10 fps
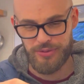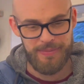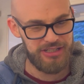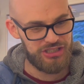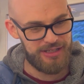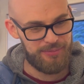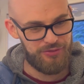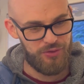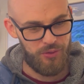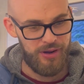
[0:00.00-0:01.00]
We mentioned it
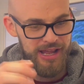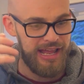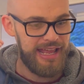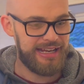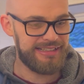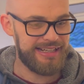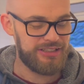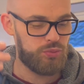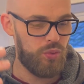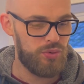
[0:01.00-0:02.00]
before. It
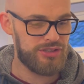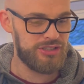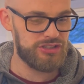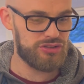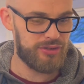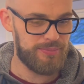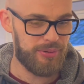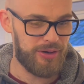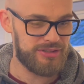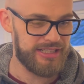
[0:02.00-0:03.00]
contains water, soy
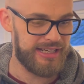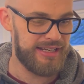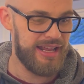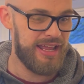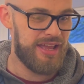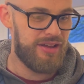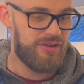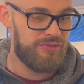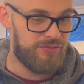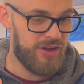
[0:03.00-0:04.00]
protein,
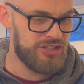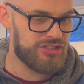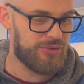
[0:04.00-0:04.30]
virgin